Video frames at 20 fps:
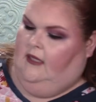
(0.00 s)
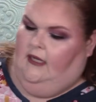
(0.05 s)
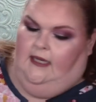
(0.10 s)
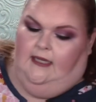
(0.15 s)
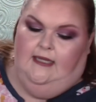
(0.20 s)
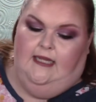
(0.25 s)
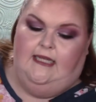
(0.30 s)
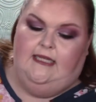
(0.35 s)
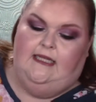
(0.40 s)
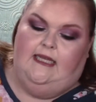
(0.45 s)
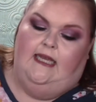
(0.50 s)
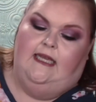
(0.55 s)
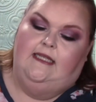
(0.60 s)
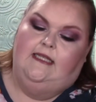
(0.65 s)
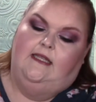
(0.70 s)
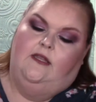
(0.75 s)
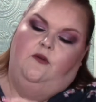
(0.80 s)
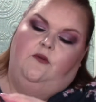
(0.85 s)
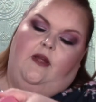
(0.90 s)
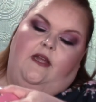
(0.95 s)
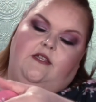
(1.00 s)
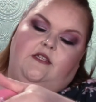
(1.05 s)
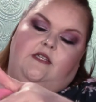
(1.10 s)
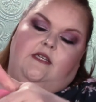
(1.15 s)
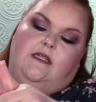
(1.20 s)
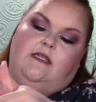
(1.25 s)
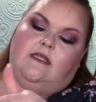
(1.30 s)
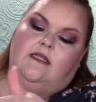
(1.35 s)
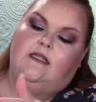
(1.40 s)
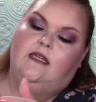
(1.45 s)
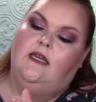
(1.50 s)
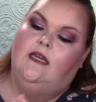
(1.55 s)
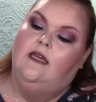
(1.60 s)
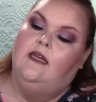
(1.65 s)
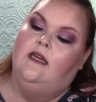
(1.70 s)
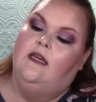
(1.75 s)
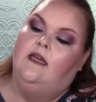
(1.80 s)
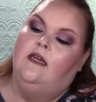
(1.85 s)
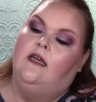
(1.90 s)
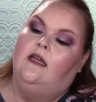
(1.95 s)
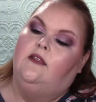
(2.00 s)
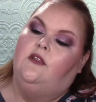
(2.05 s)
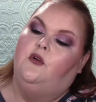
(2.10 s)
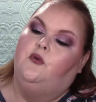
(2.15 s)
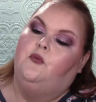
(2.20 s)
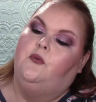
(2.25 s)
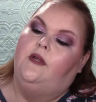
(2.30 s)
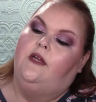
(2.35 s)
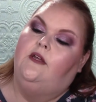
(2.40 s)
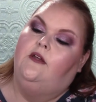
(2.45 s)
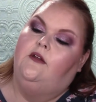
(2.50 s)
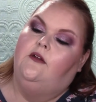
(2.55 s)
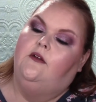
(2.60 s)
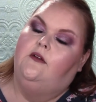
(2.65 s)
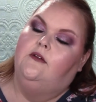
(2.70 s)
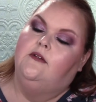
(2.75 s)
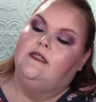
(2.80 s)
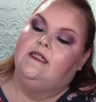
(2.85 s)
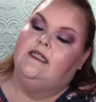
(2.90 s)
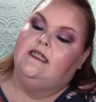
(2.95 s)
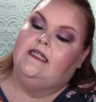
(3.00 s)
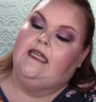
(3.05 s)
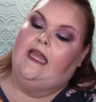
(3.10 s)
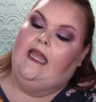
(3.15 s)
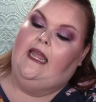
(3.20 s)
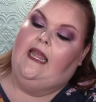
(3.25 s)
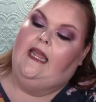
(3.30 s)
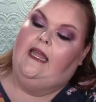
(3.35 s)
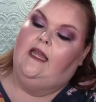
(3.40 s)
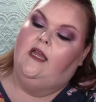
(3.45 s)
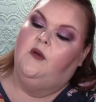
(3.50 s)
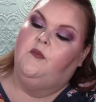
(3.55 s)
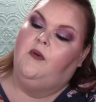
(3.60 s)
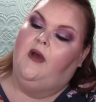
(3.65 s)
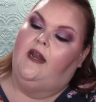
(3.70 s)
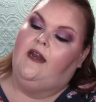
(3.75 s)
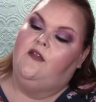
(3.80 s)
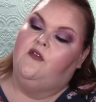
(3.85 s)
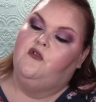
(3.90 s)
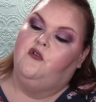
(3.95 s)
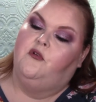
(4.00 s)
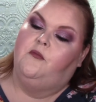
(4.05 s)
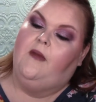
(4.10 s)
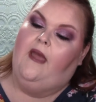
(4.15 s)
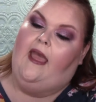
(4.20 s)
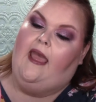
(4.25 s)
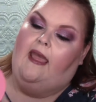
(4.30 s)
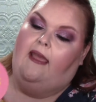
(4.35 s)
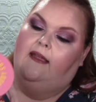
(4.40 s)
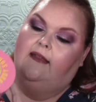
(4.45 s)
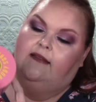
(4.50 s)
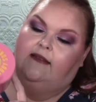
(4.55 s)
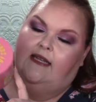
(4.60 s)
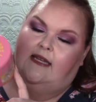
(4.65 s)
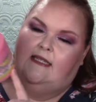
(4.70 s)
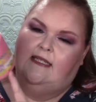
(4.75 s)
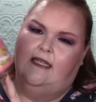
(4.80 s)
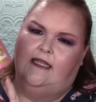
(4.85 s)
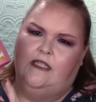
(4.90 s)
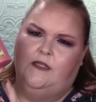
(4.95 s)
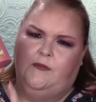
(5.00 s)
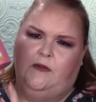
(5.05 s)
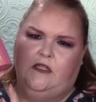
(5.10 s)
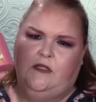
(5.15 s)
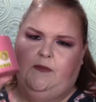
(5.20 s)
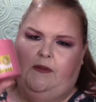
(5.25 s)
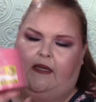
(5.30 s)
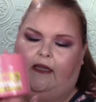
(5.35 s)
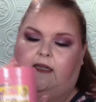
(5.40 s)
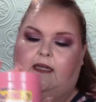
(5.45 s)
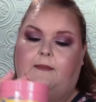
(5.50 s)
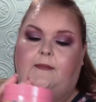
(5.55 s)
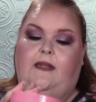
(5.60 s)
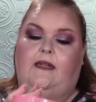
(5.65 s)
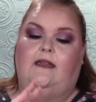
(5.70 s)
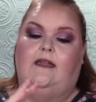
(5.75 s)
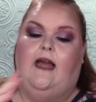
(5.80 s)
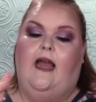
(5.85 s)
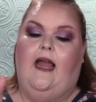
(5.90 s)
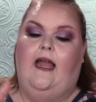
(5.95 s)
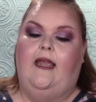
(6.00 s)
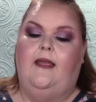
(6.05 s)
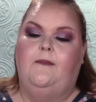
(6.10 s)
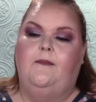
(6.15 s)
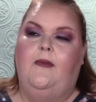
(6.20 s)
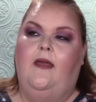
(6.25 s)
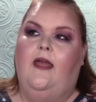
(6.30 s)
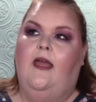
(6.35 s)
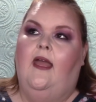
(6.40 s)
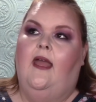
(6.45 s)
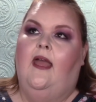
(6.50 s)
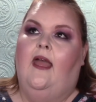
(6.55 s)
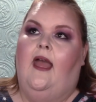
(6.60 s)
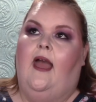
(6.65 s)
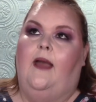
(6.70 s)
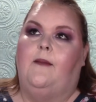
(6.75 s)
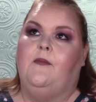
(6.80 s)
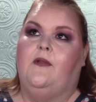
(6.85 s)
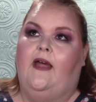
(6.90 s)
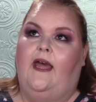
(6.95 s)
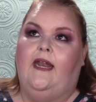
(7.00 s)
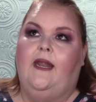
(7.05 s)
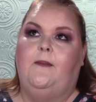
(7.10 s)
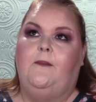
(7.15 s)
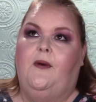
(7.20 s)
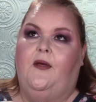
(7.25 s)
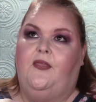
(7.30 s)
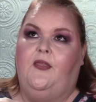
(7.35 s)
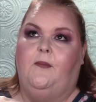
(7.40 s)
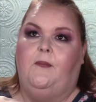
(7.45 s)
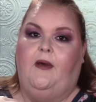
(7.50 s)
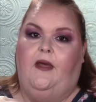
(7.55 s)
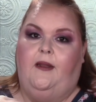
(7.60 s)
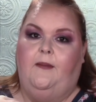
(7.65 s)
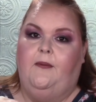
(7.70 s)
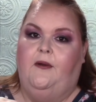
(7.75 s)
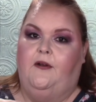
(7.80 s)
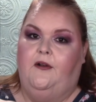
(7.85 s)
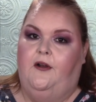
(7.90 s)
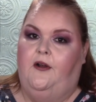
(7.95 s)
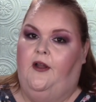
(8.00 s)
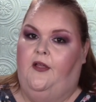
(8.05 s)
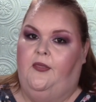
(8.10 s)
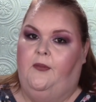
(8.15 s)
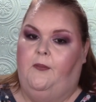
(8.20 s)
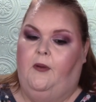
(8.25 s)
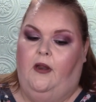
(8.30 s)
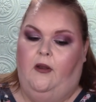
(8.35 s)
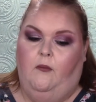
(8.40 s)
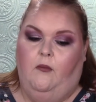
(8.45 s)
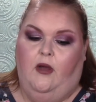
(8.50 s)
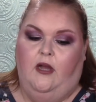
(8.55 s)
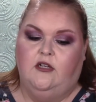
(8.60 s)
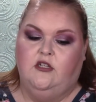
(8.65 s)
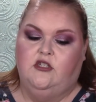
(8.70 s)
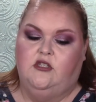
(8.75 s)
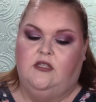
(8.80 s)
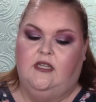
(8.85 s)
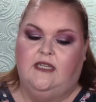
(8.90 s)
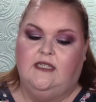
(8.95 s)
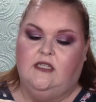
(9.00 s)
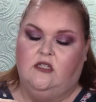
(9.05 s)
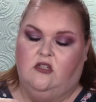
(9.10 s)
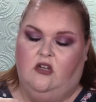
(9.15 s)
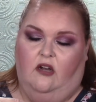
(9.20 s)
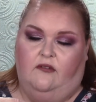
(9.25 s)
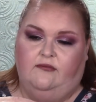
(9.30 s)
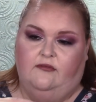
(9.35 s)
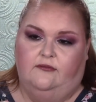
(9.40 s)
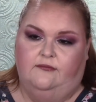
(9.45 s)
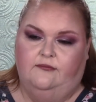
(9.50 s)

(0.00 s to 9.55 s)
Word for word: This is the Righteous, the Real Zing Body Sorbet. This is supposed to be lemon lime. I'm glad I bought the body butter, not the body wash. This is awful.